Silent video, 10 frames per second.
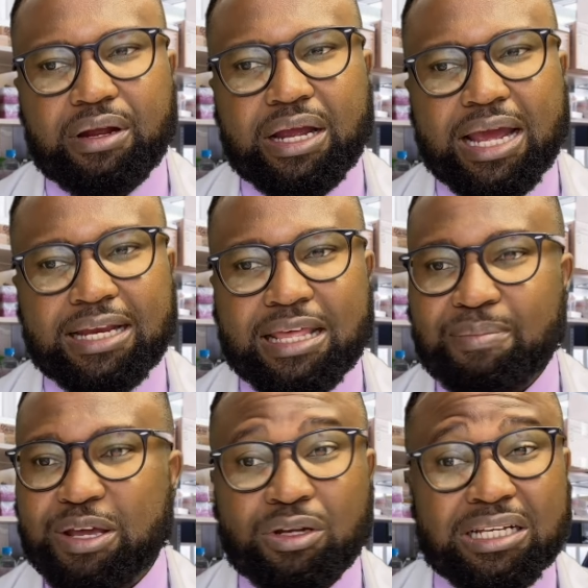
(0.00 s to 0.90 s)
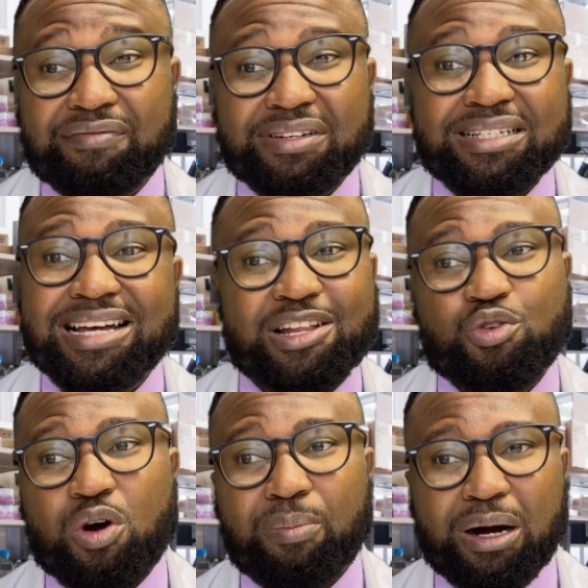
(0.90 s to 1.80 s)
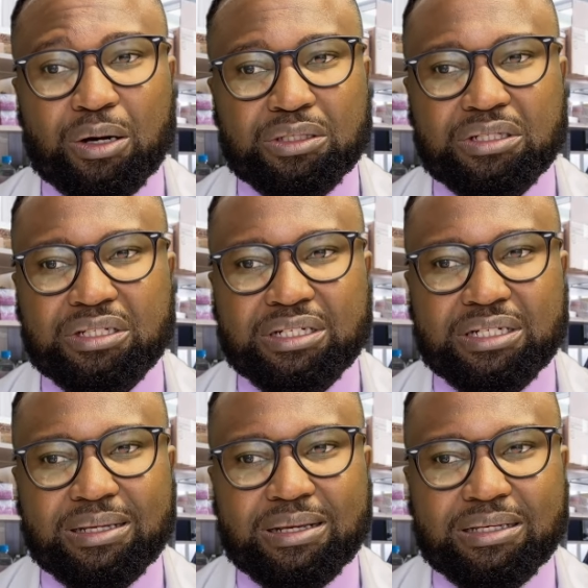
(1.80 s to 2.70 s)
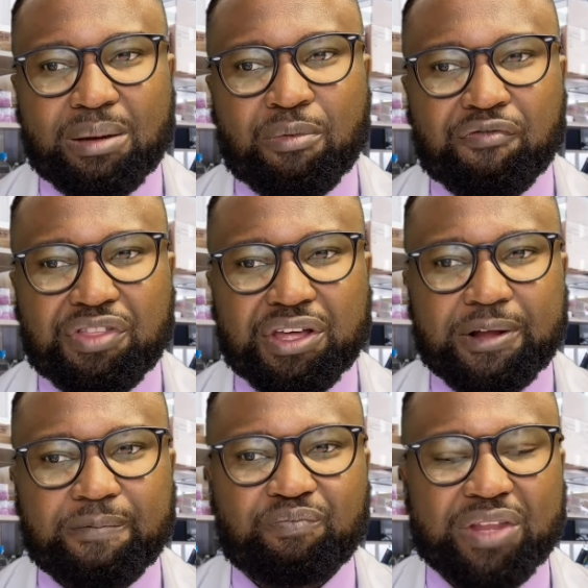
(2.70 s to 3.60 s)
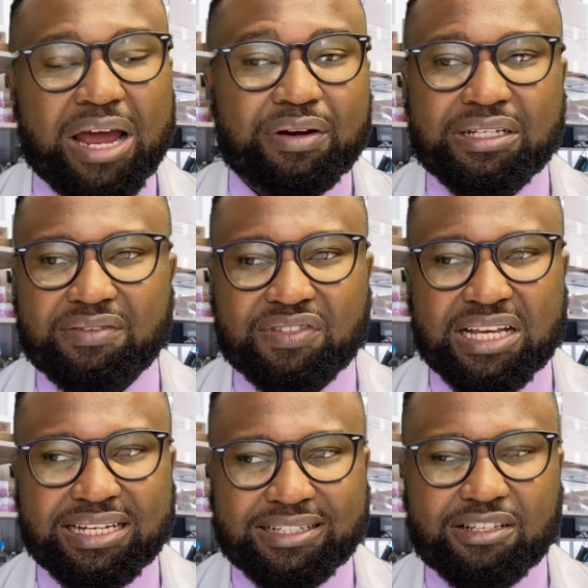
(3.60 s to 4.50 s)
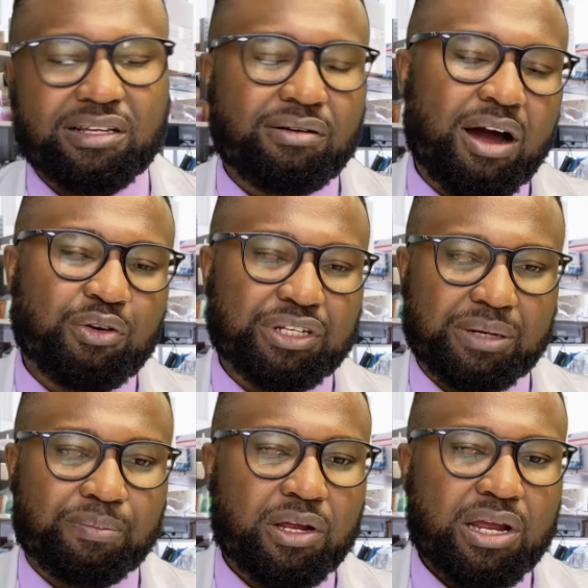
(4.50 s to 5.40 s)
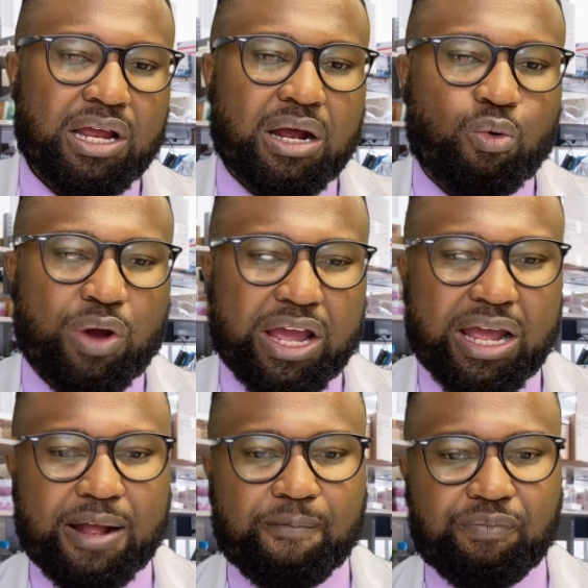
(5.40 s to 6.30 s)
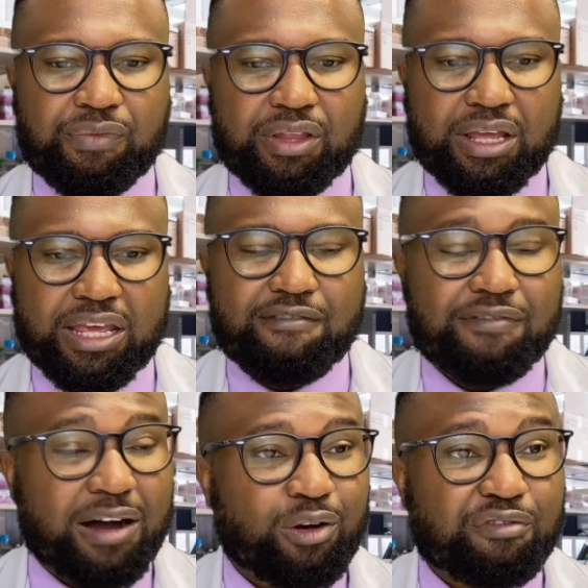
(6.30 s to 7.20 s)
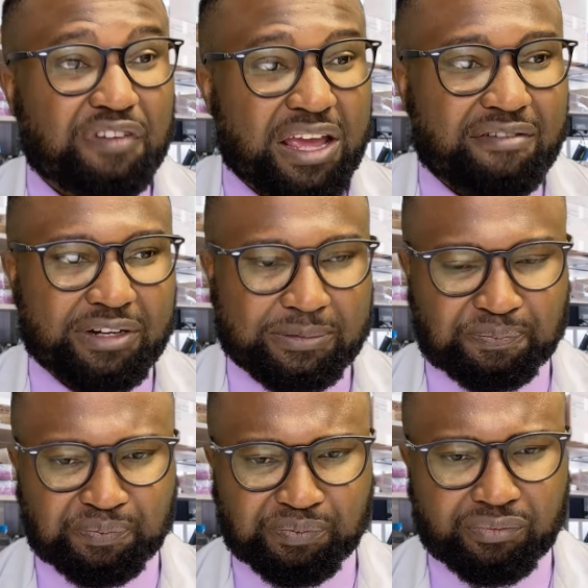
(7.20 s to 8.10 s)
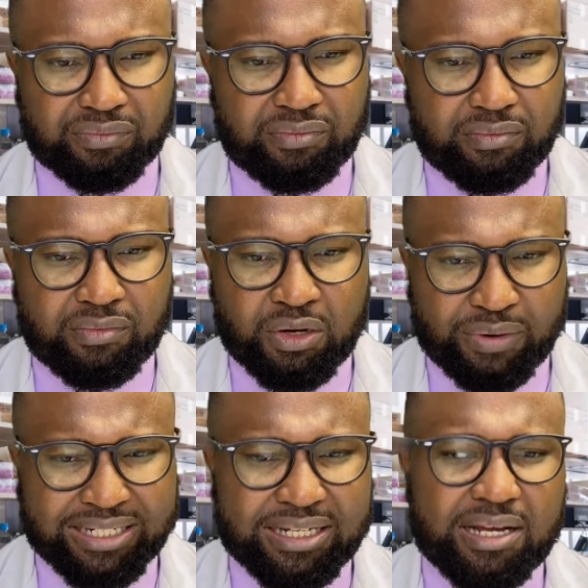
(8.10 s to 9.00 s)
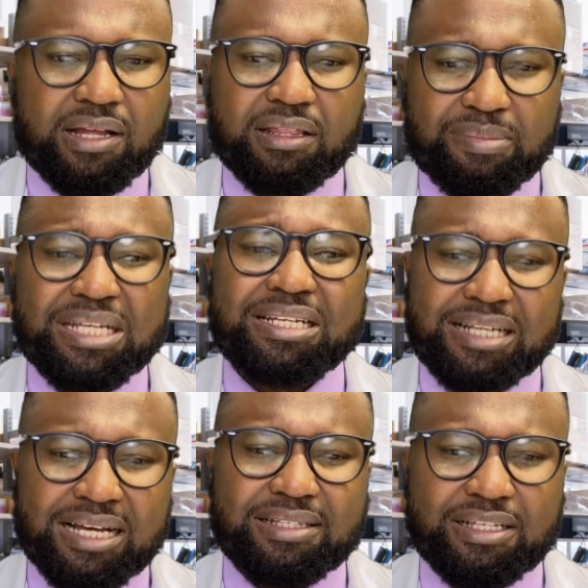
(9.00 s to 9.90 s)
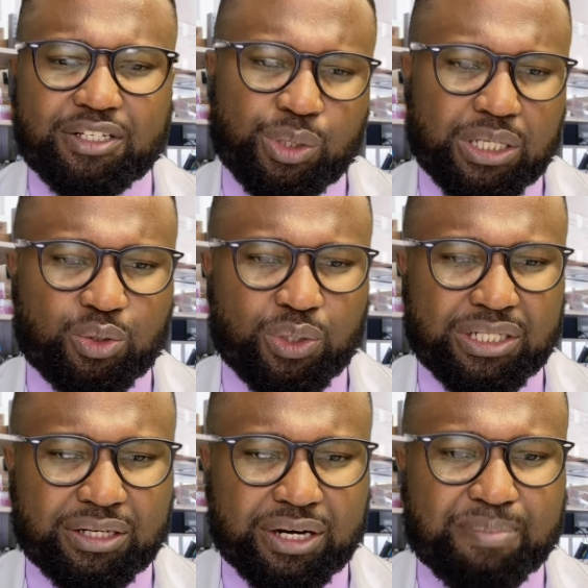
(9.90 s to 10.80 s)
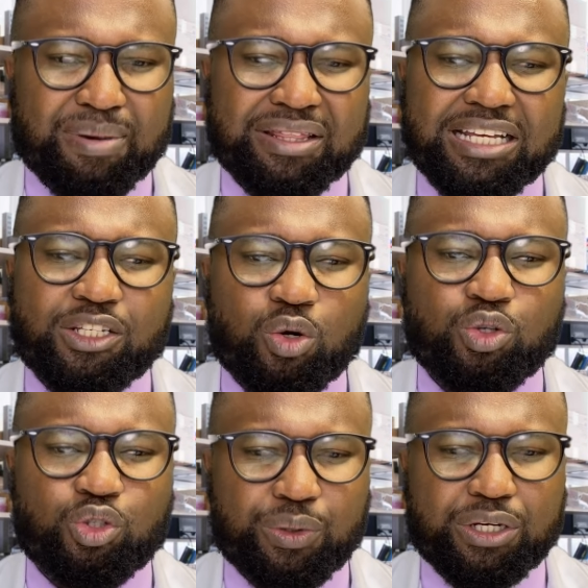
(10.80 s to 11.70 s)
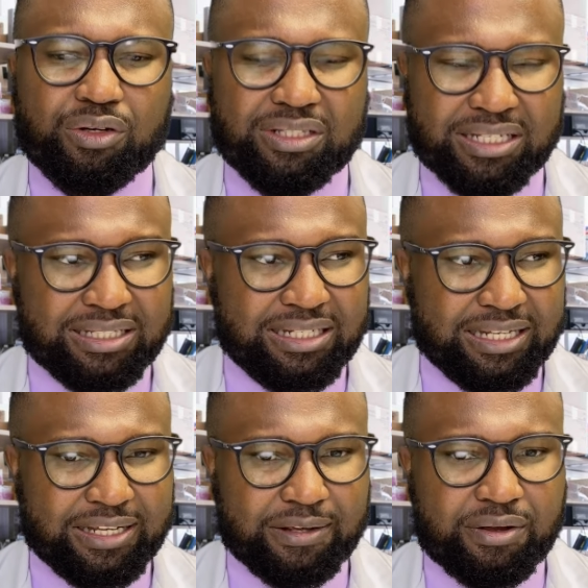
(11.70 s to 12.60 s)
And they may not even tell you about some of the narratives that exist around him where he found favor, right? The media does this to a degree, but they don't do it consistently,